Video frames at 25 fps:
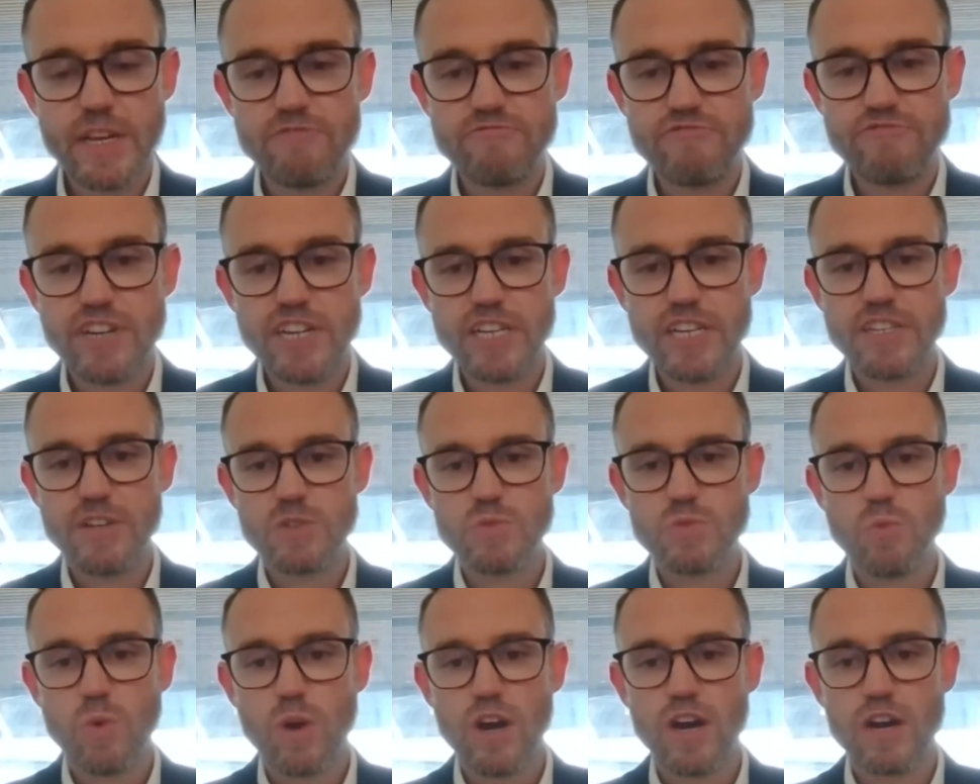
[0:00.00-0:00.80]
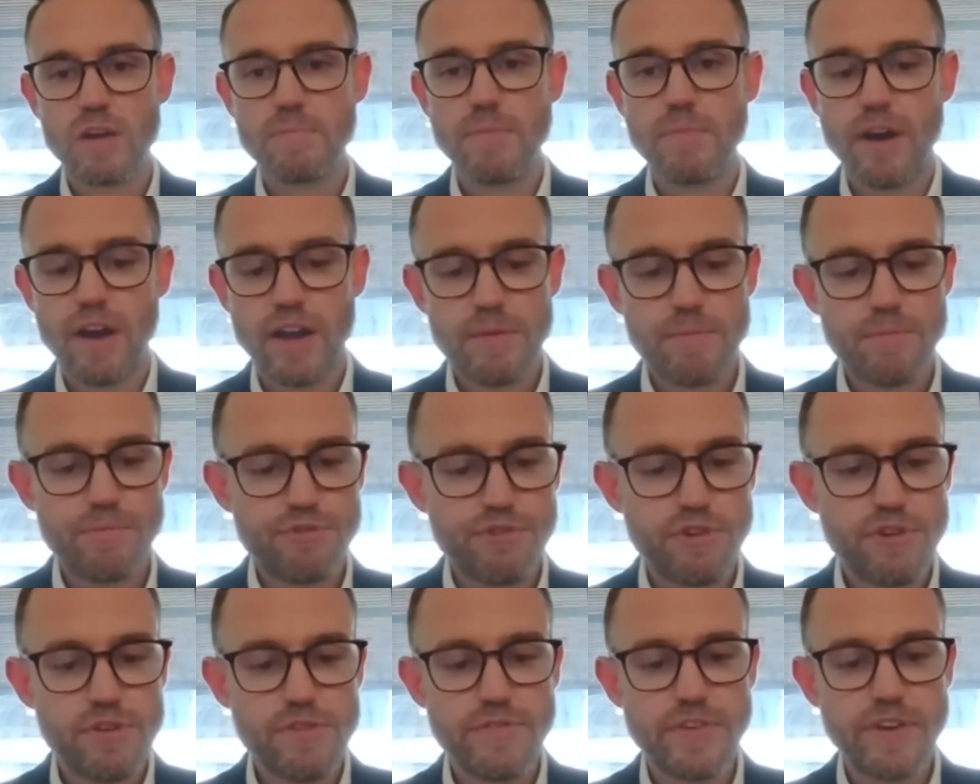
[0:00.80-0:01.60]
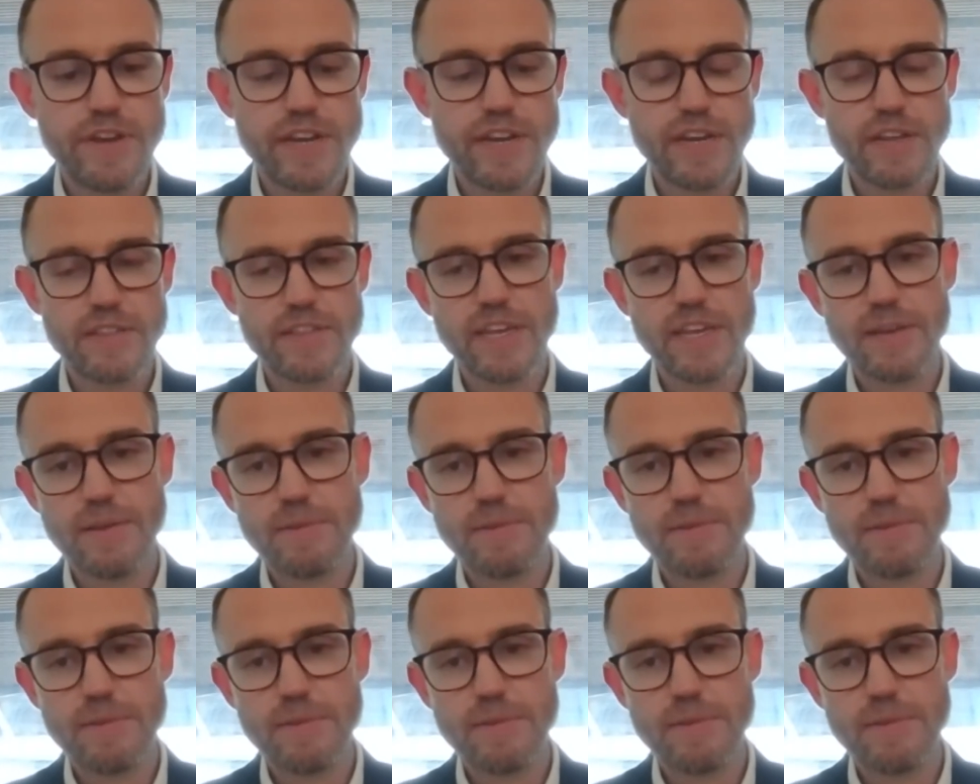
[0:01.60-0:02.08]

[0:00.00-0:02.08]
really does work by improving